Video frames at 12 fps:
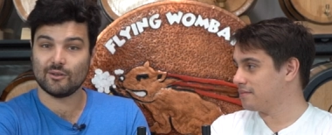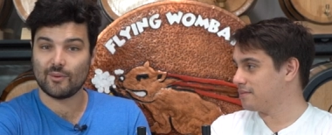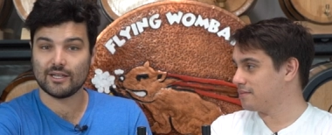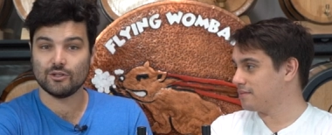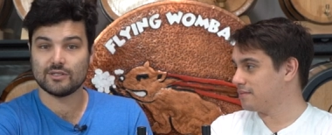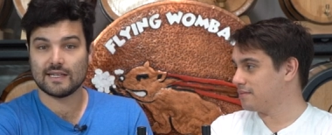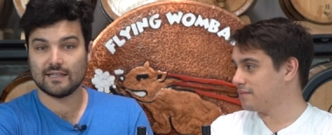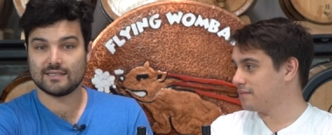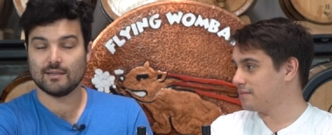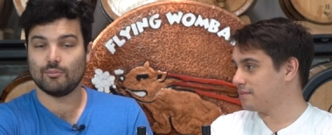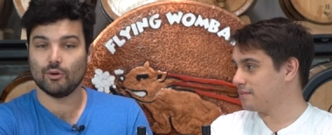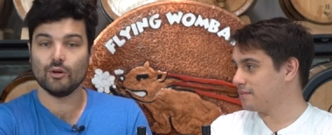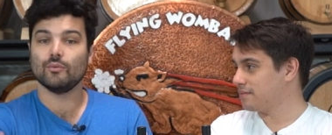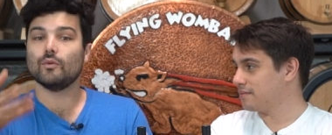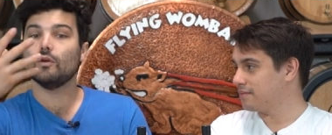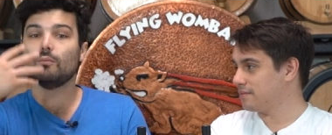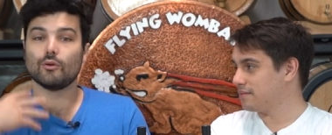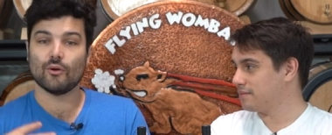Speaker 1: the way you tell us to brew it.
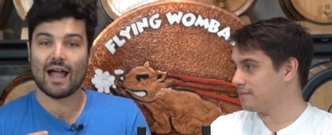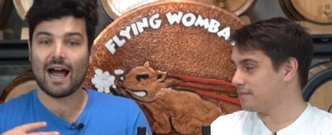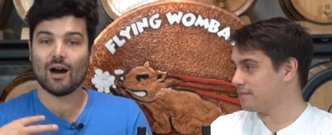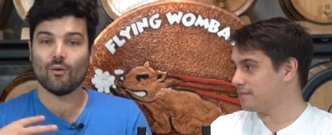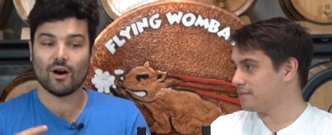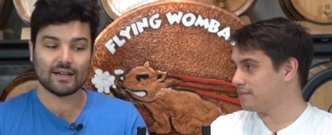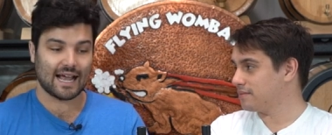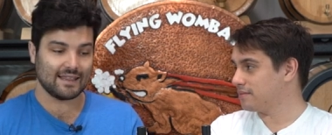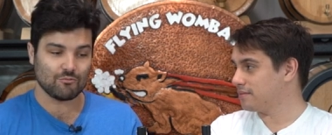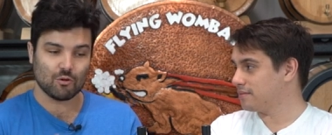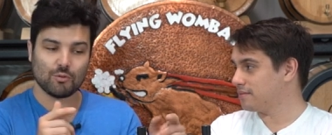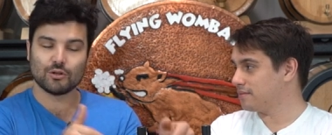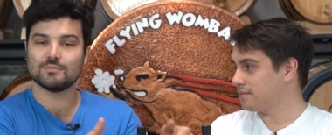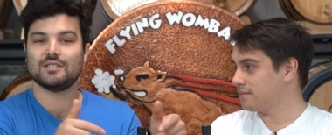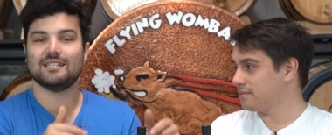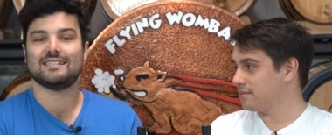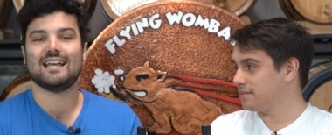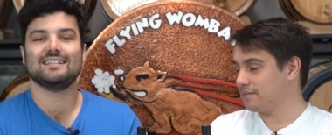We'll brew our one, and then we'll put them
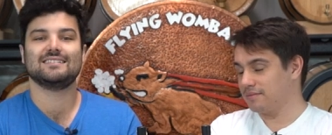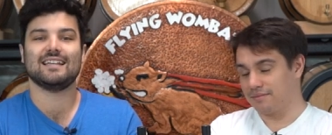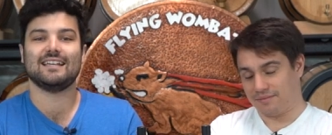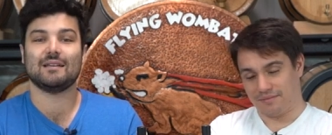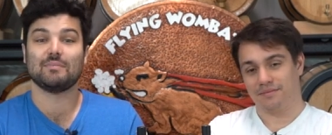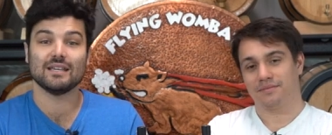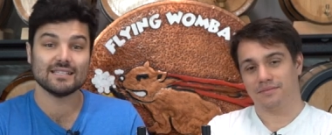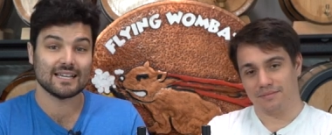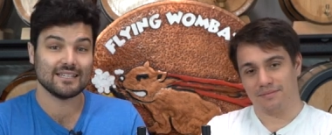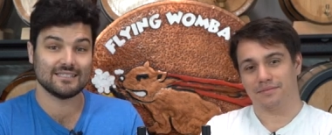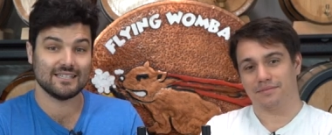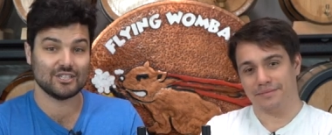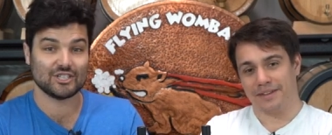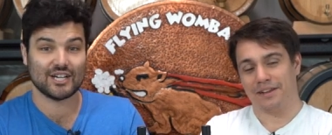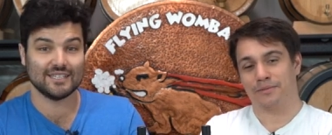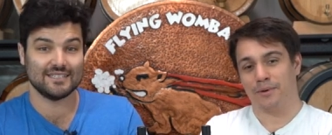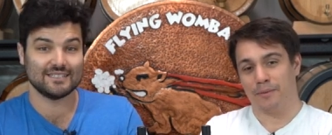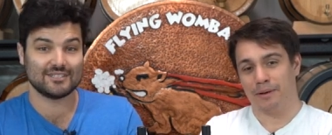to the test in a beer tasting
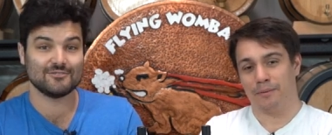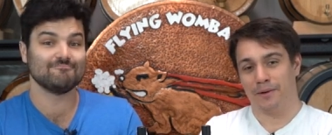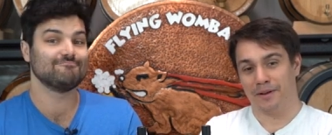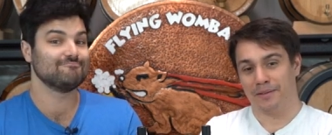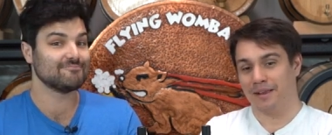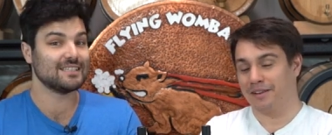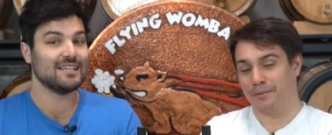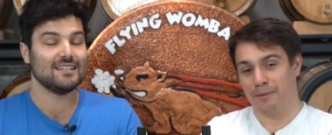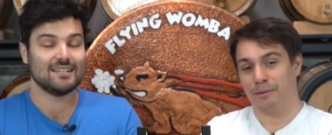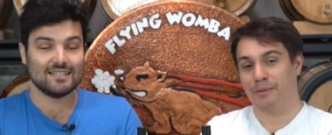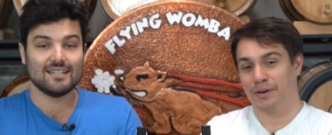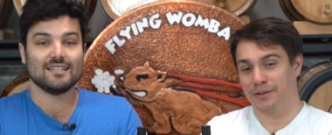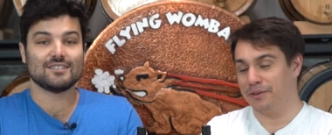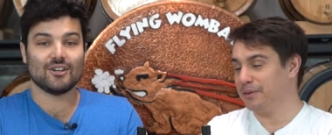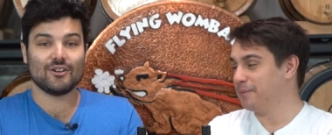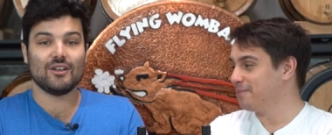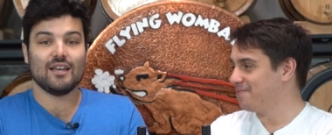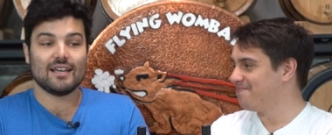challenge. That's what we want. That's what we want to do.
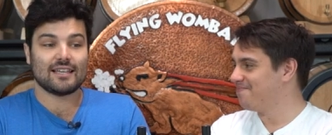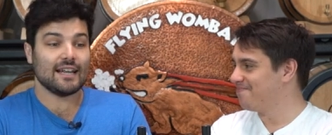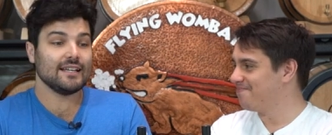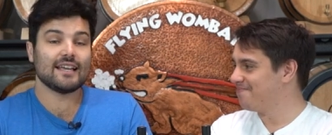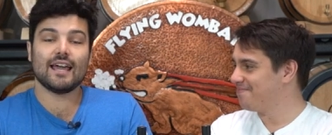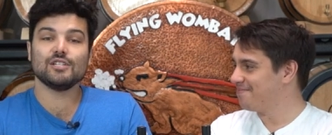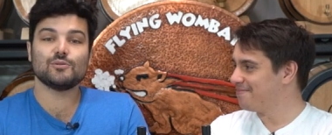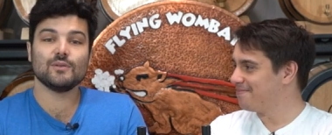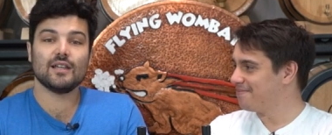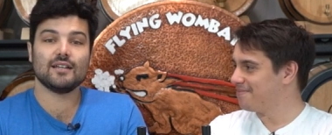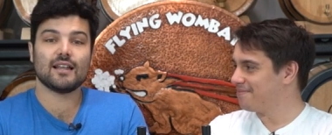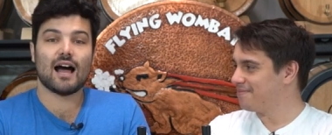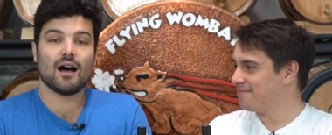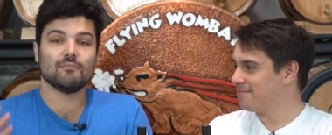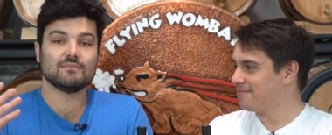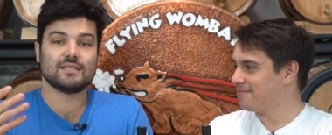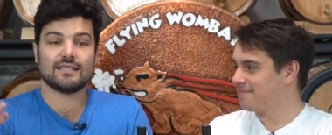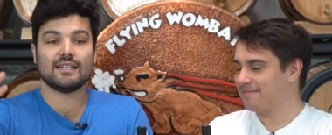So get engaged with it.
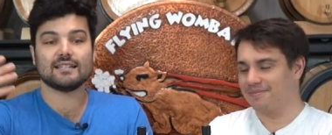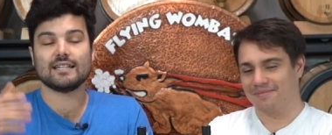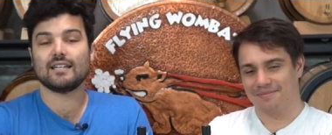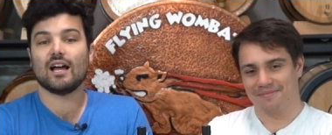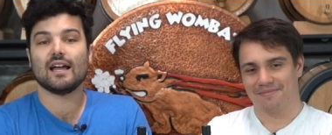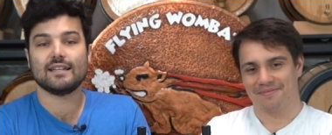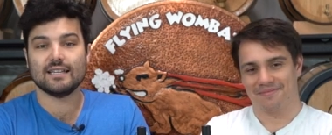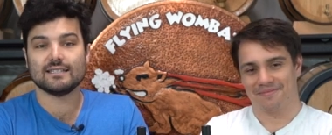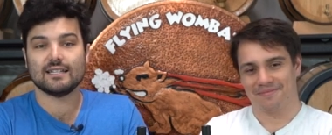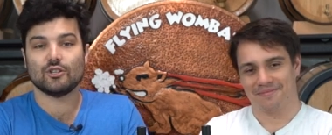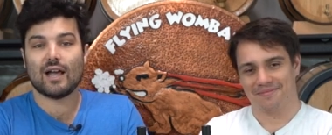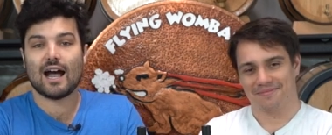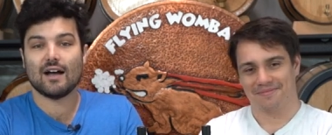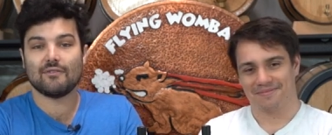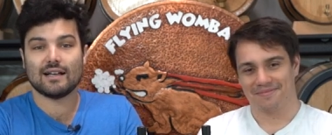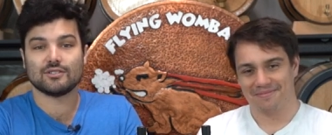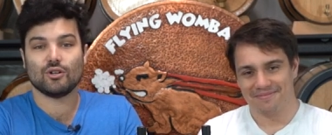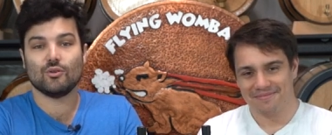Um, send us any ideas that you have,
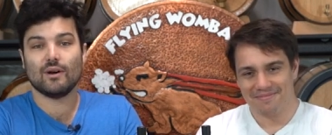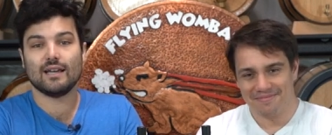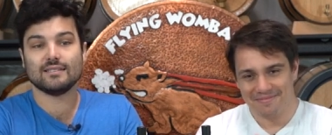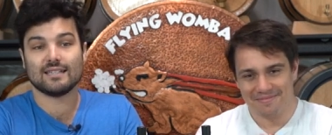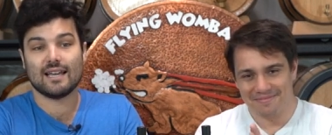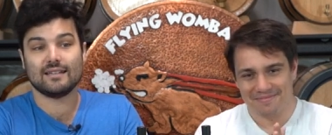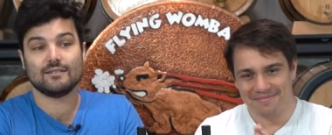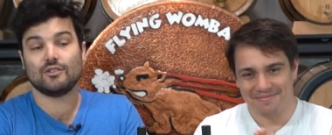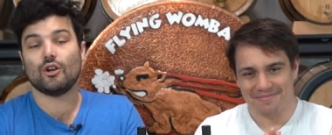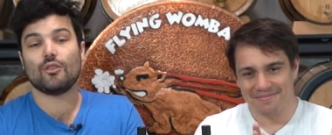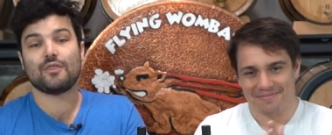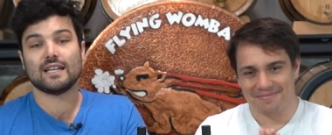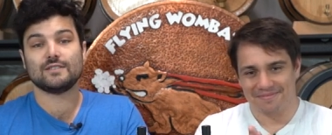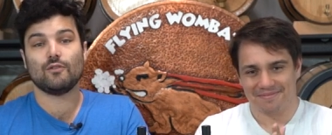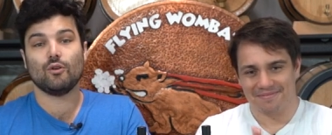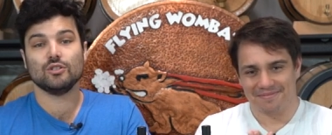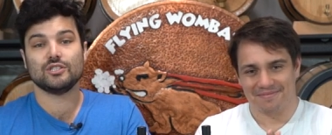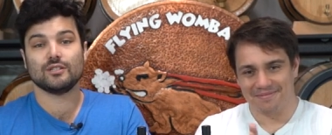as always. And you know, thanks for
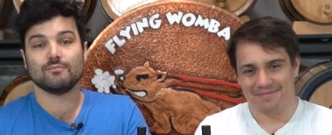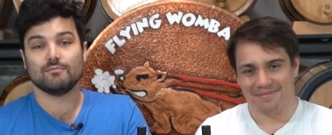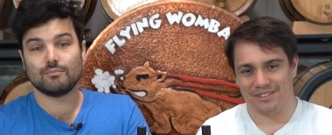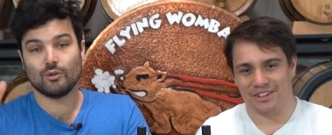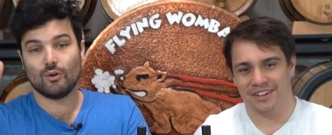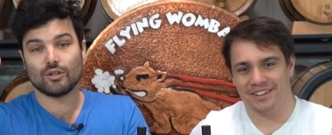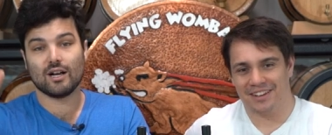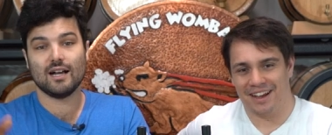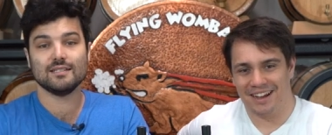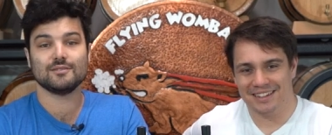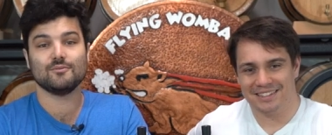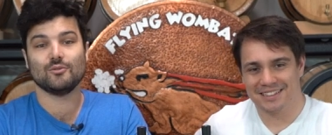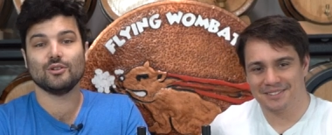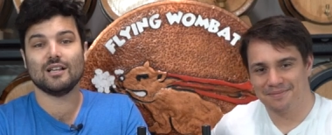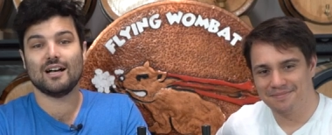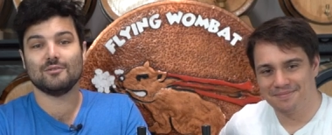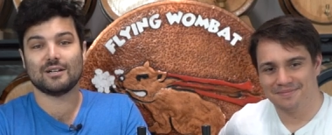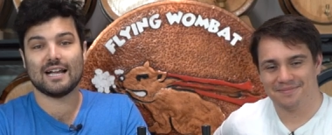watching. Brew on, guys. guys. We'll
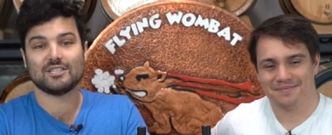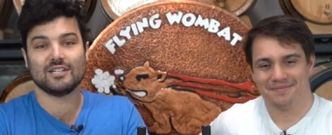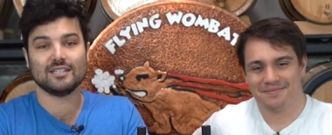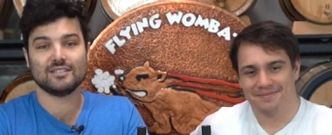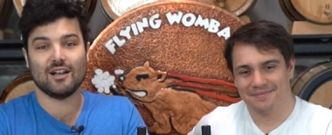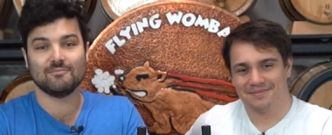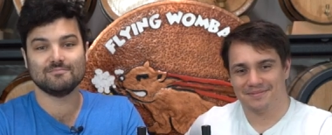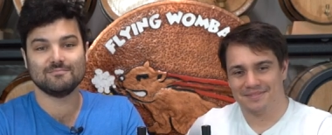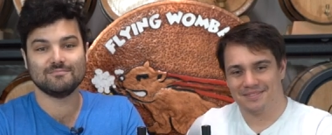uh, we'll catch you next time.